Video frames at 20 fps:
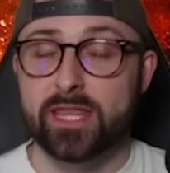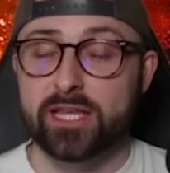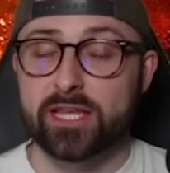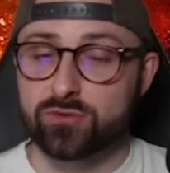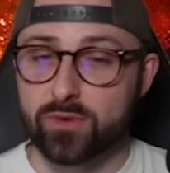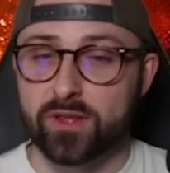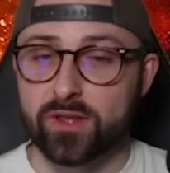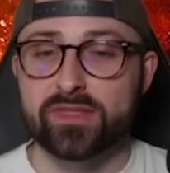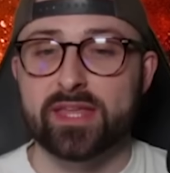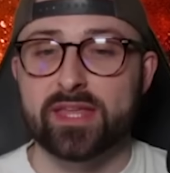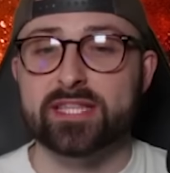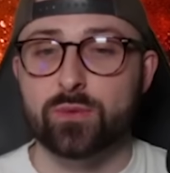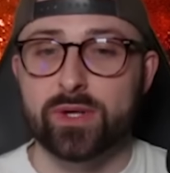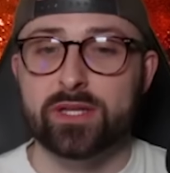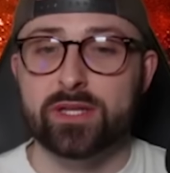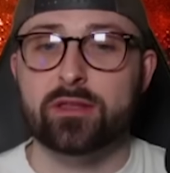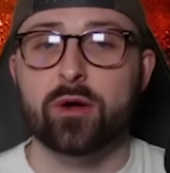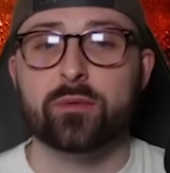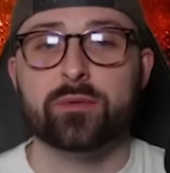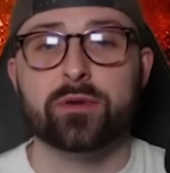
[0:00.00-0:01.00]
These are all the things that
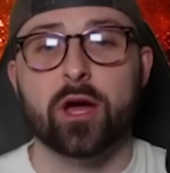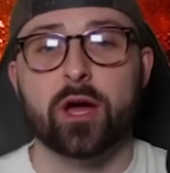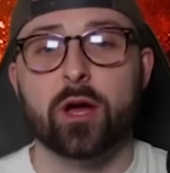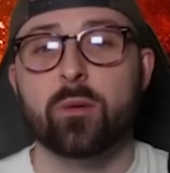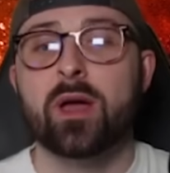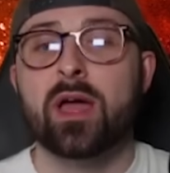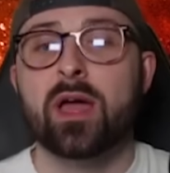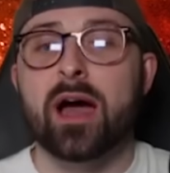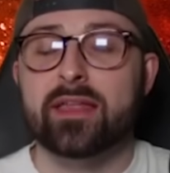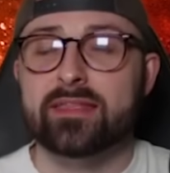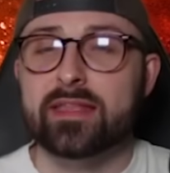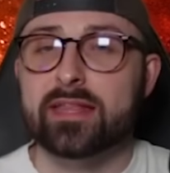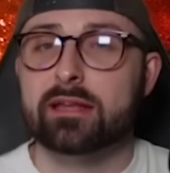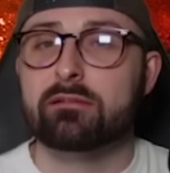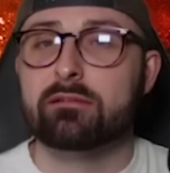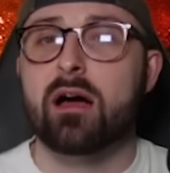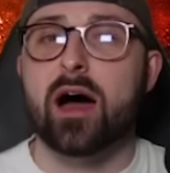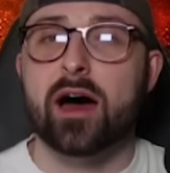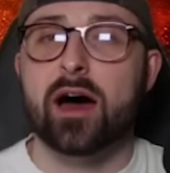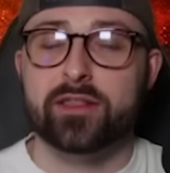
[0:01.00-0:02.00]
we don't know. I think
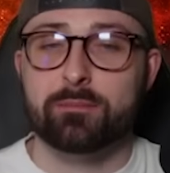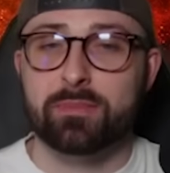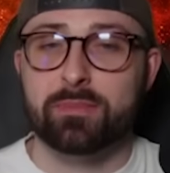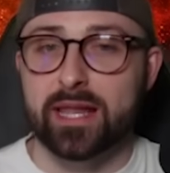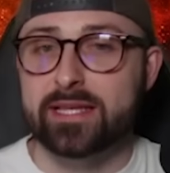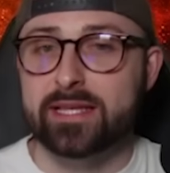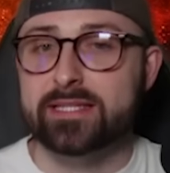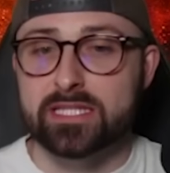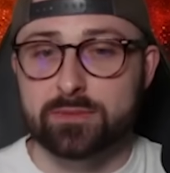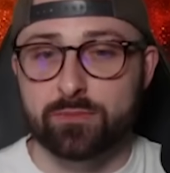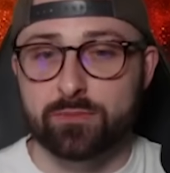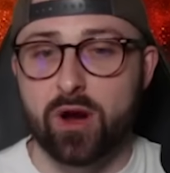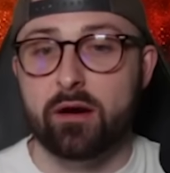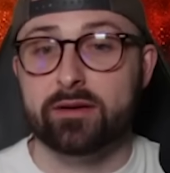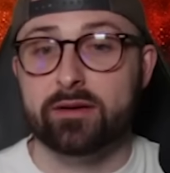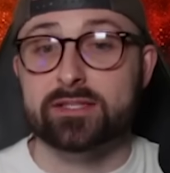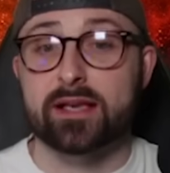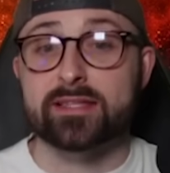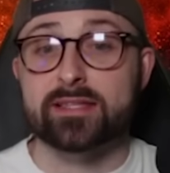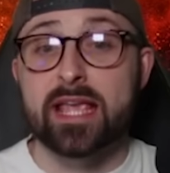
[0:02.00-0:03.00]
there are other places to
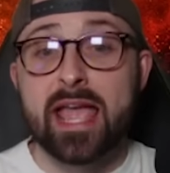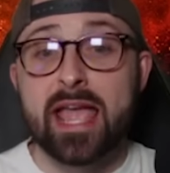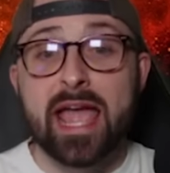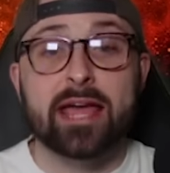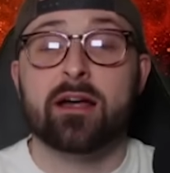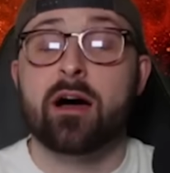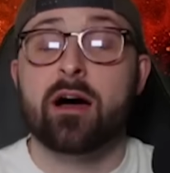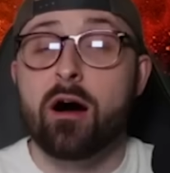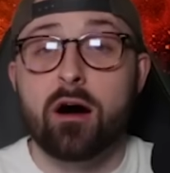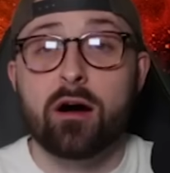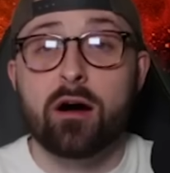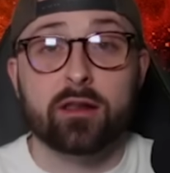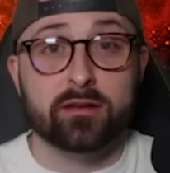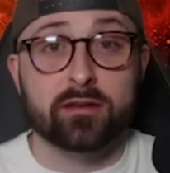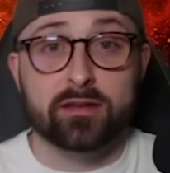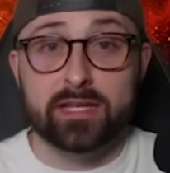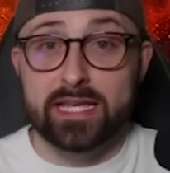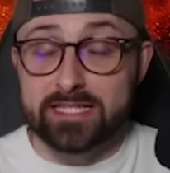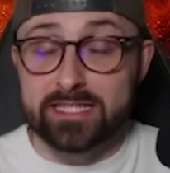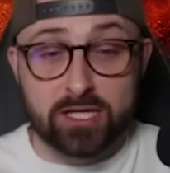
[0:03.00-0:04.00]
prioritise, and
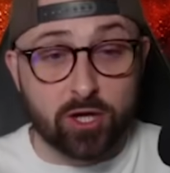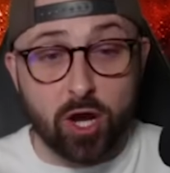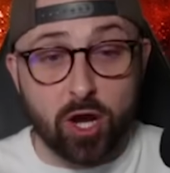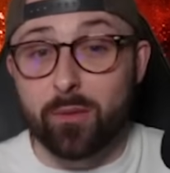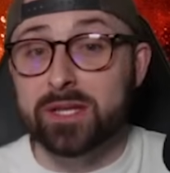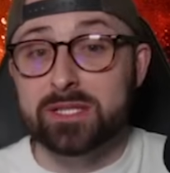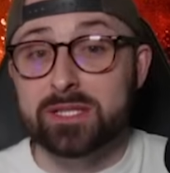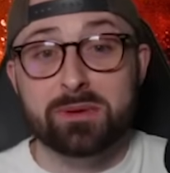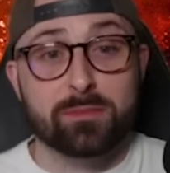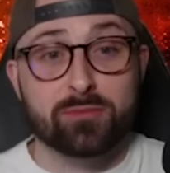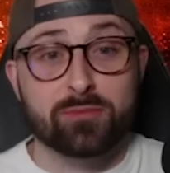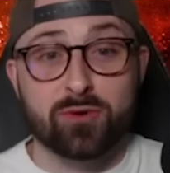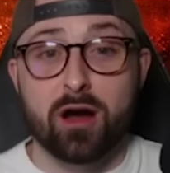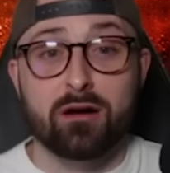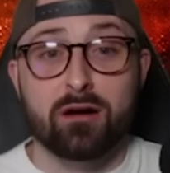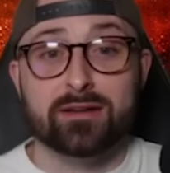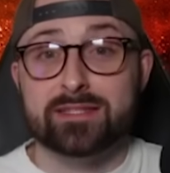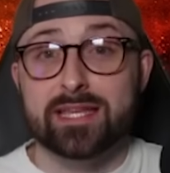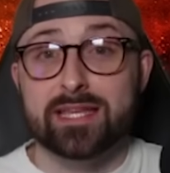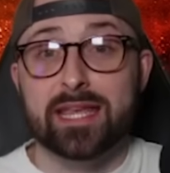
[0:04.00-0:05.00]
Haaland is going to be a
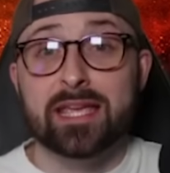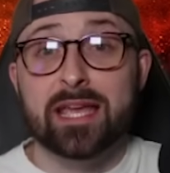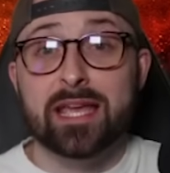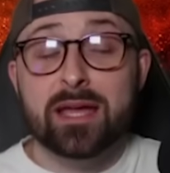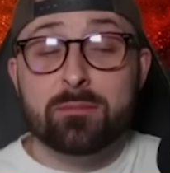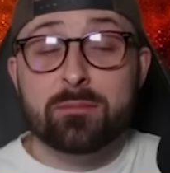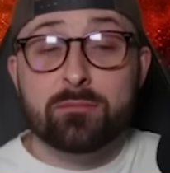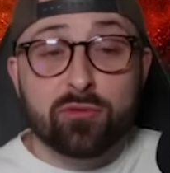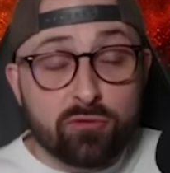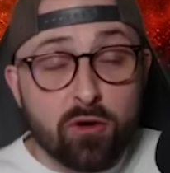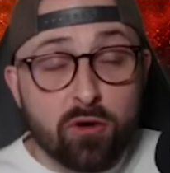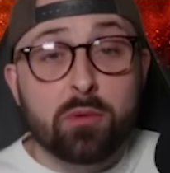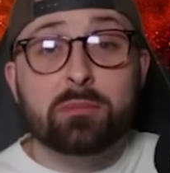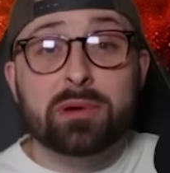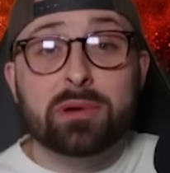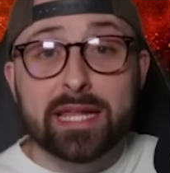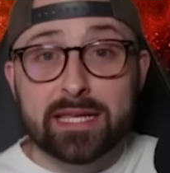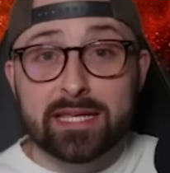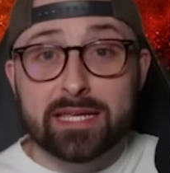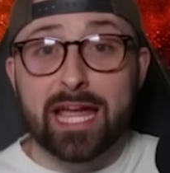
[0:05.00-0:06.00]
priority
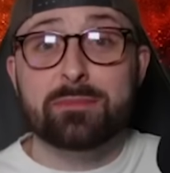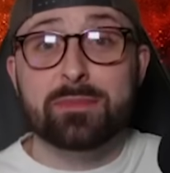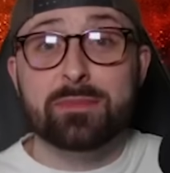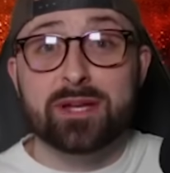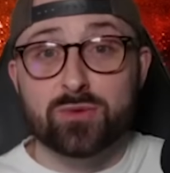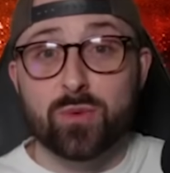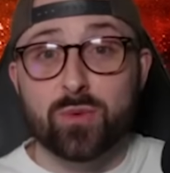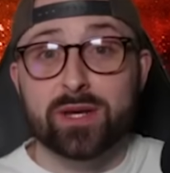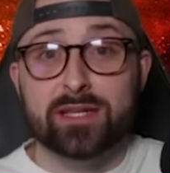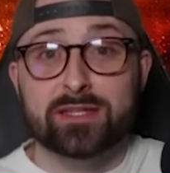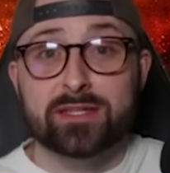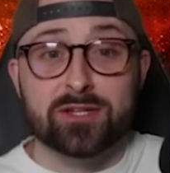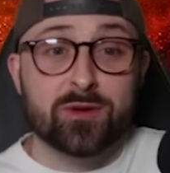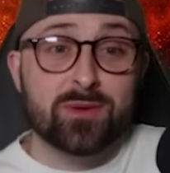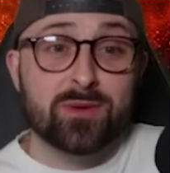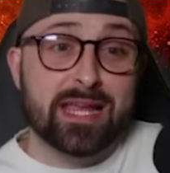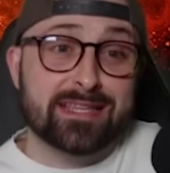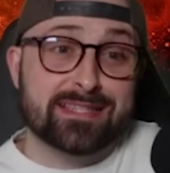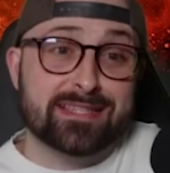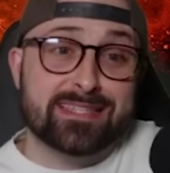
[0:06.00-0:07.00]
probably in game week
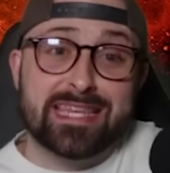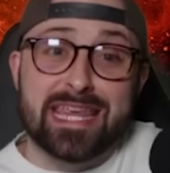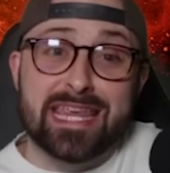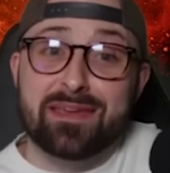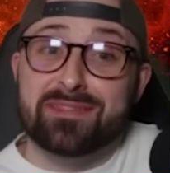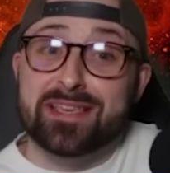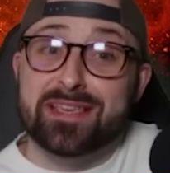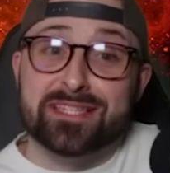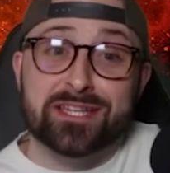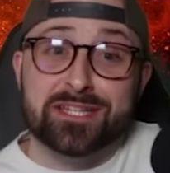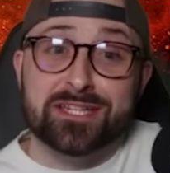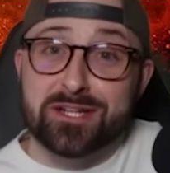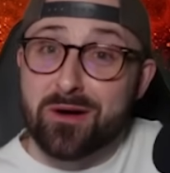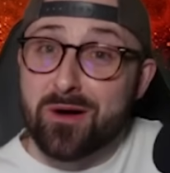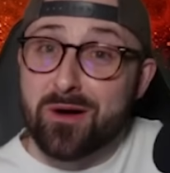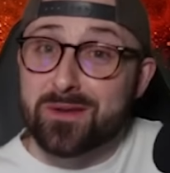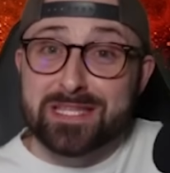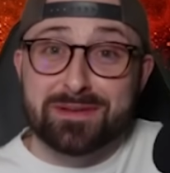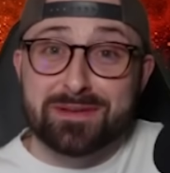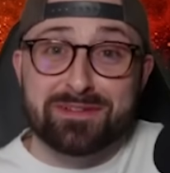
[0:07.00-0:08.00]
22. Let's see if there's a
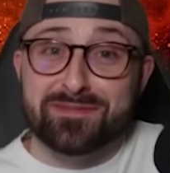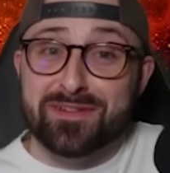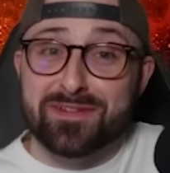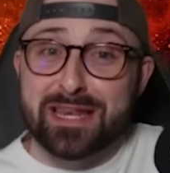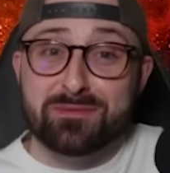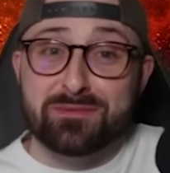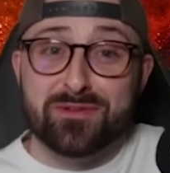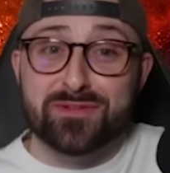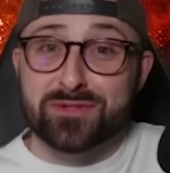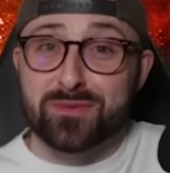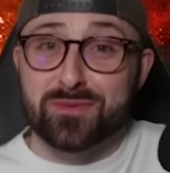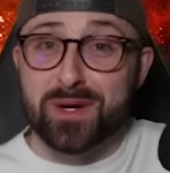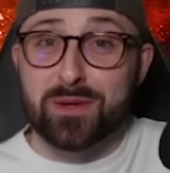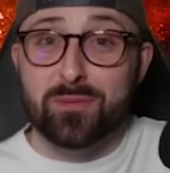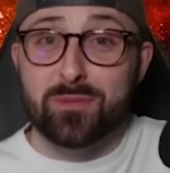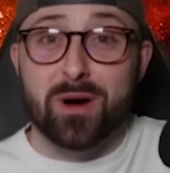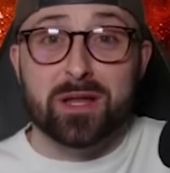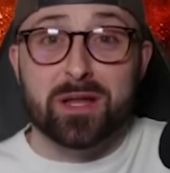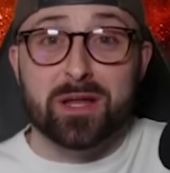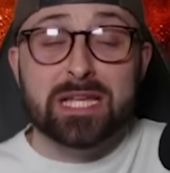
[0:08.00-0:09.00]
chance if he's available for
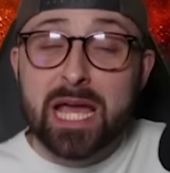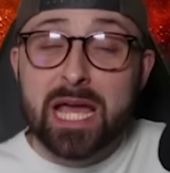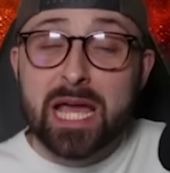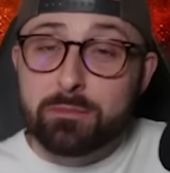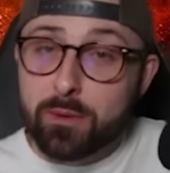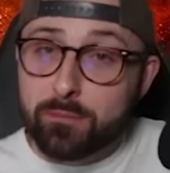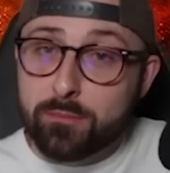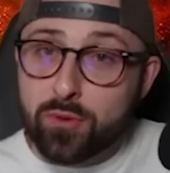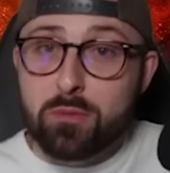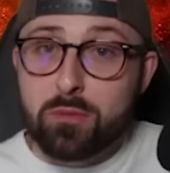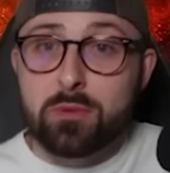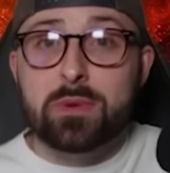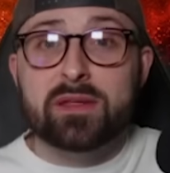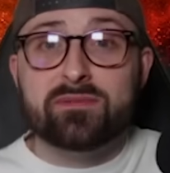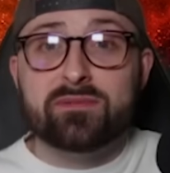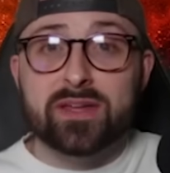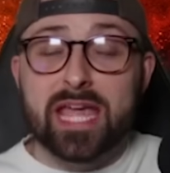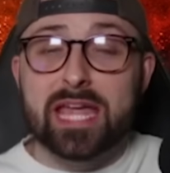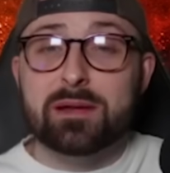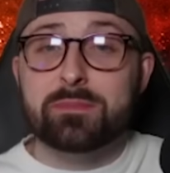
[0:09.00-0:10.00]
21, but
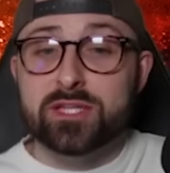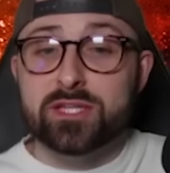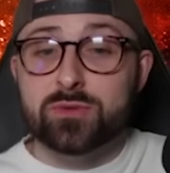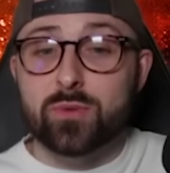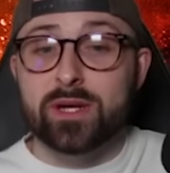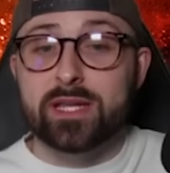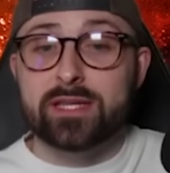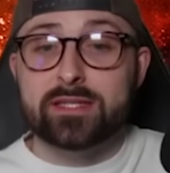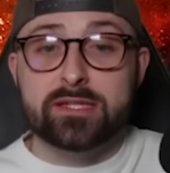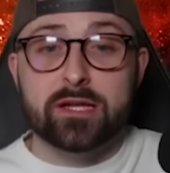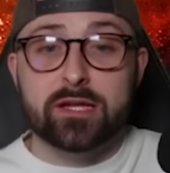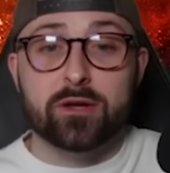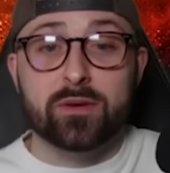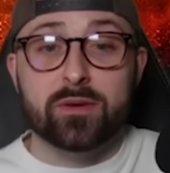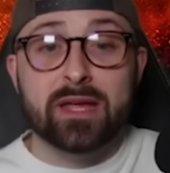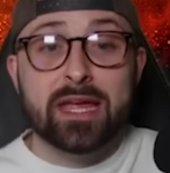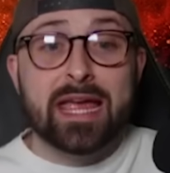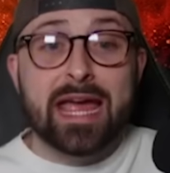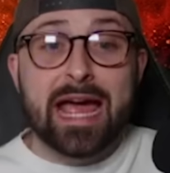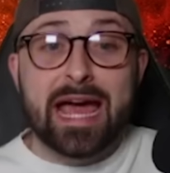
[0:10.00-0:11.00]
probably for game week
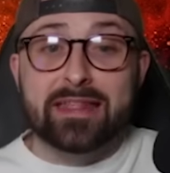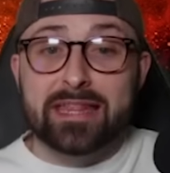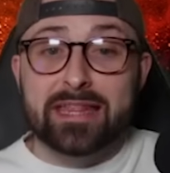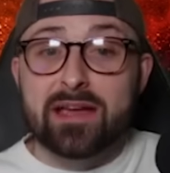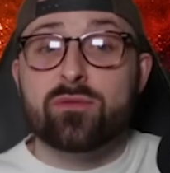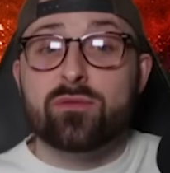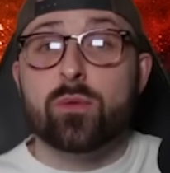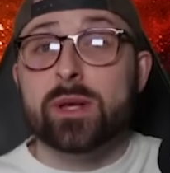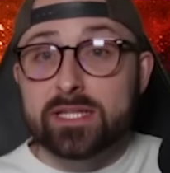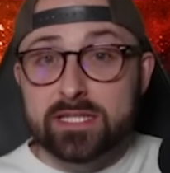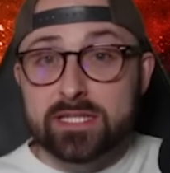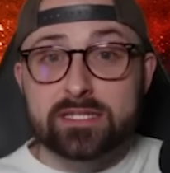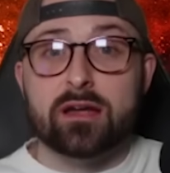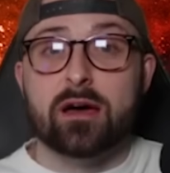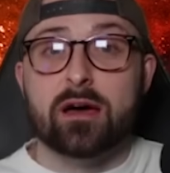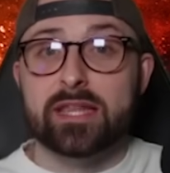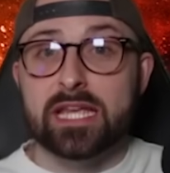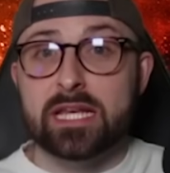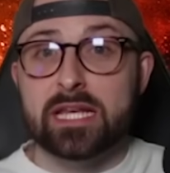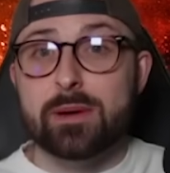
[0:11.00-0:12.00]
22, and therefore we need to
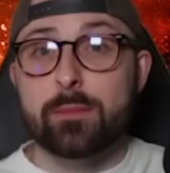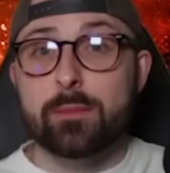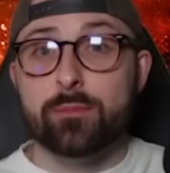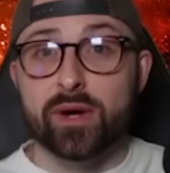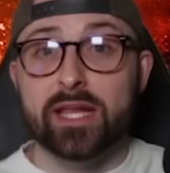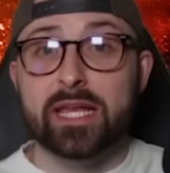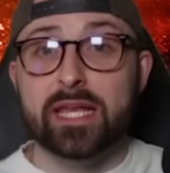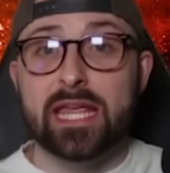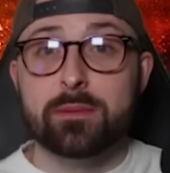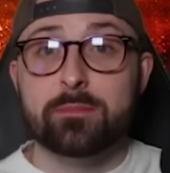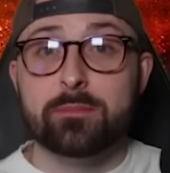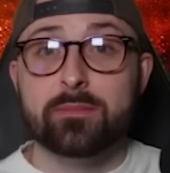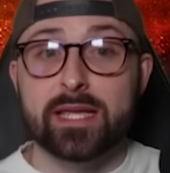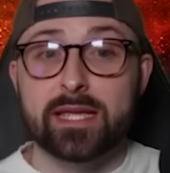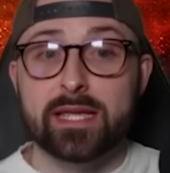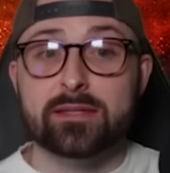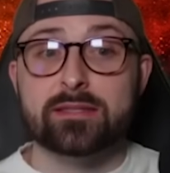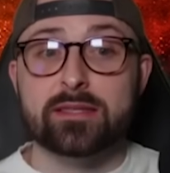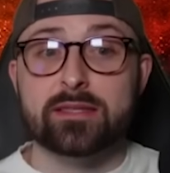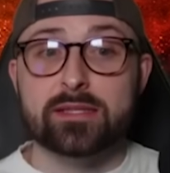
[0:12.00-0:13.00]
start thinking about bringing him
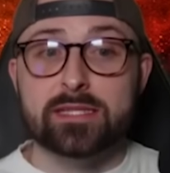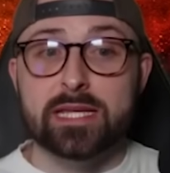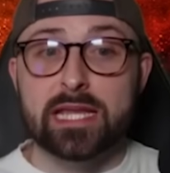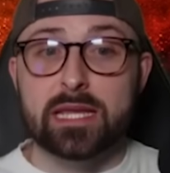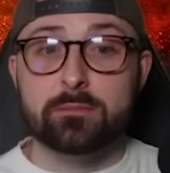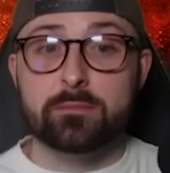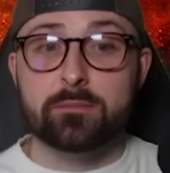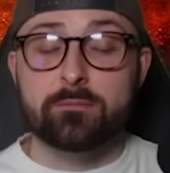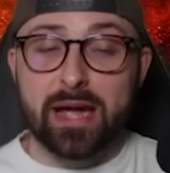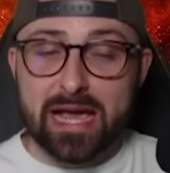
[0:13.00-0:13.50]
into the team.